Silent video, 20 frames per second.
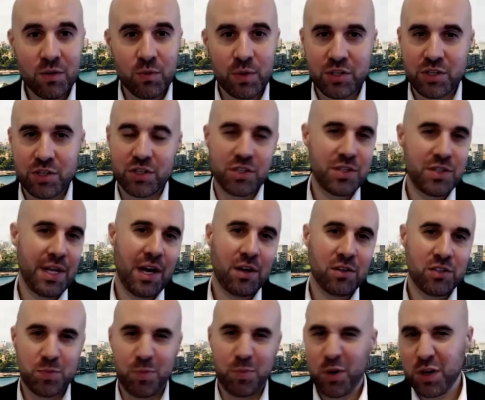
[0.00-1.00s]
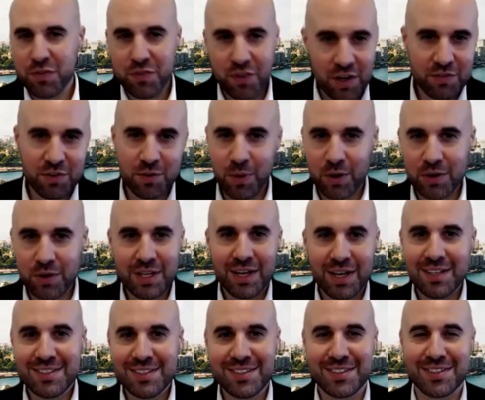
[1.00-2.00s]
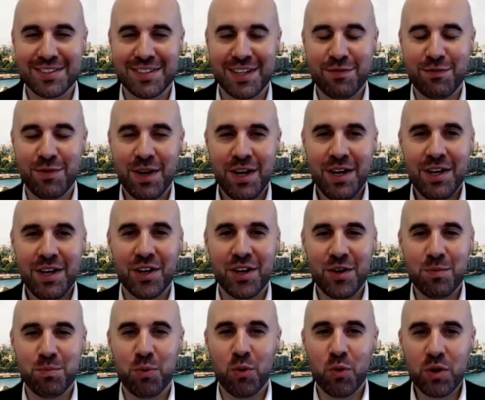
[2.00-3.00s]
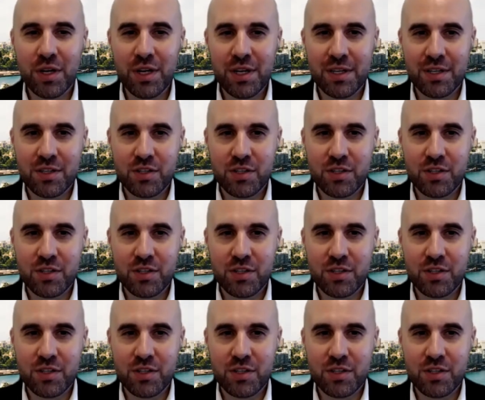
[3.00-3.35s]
which is now Spotify for podcasters because they've bought it.